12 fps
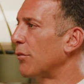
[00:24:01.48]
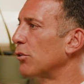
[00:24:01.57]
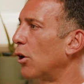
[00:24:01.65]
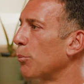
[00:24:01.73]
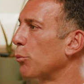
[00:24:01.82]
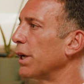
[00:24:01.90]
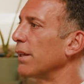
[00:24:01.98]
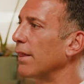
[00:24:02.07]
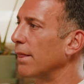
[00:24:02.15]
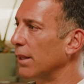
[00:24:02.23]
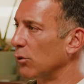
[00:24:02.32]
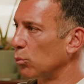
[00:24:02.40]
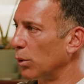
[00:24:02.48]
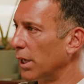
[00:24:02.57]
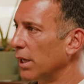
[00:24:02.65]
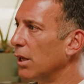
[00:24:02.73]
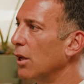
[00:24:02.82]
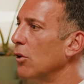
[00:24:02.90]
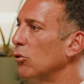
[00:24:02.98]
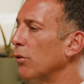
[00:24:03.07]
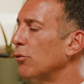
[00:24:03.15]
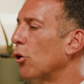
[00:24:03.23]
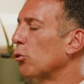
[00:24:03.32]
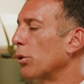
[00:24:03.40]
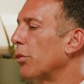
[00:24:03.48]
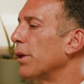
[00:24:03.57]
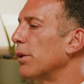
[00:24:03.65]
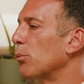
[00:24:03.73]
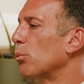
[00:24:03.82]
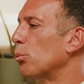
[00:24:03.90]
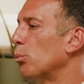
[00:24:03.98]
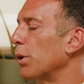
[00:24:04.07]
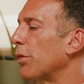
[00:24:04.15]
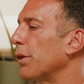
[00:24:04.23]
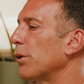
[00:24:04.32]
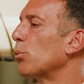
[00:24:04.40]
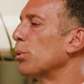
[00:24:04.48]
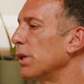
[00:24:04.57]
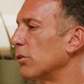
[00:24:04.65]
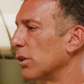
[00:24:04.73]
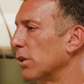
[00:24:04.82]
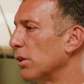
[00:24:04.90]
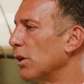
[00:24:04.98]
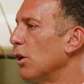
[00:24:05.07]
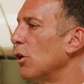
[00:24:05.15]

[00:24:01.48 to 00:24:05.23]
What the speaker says: to operate this way. So of course, within reason,